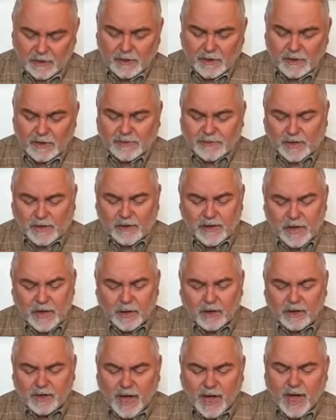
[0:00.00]
So here
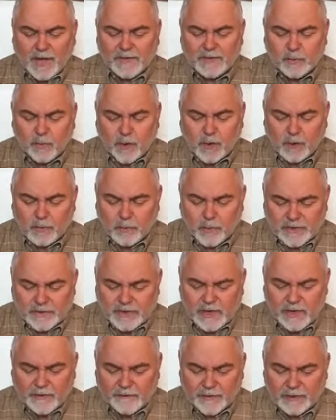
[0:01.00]
God's word was
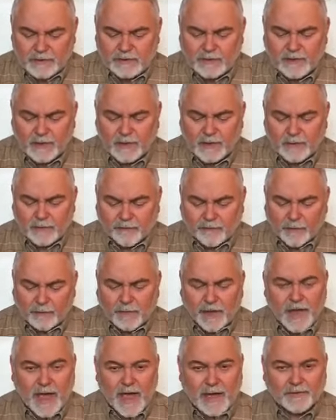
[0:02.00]
given from
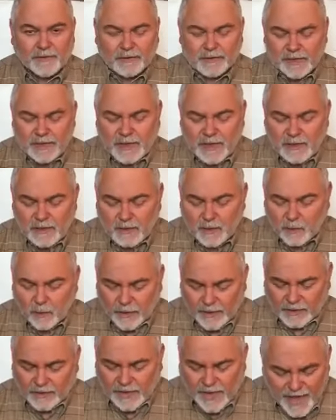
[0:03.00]
a heavenly
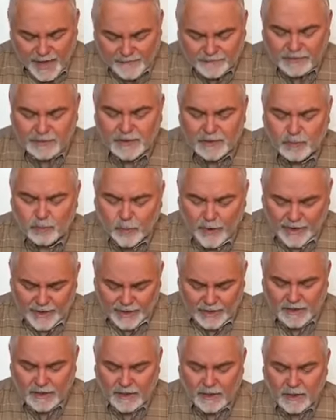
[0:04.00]
in a heavenly
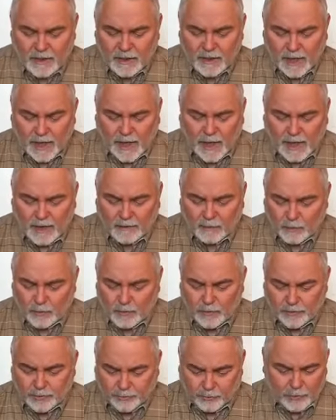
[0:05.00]
way uh,
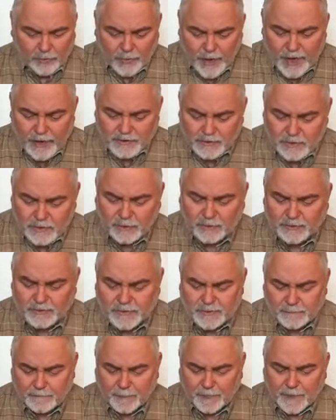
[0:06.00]
through angels
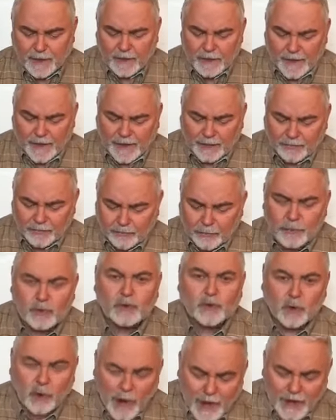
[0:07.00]
and through
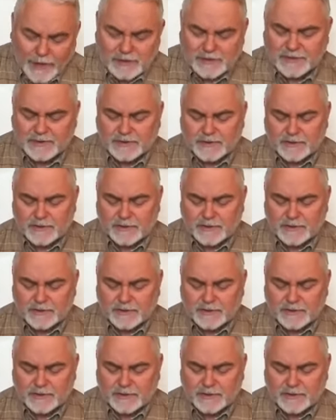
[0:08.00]
Christ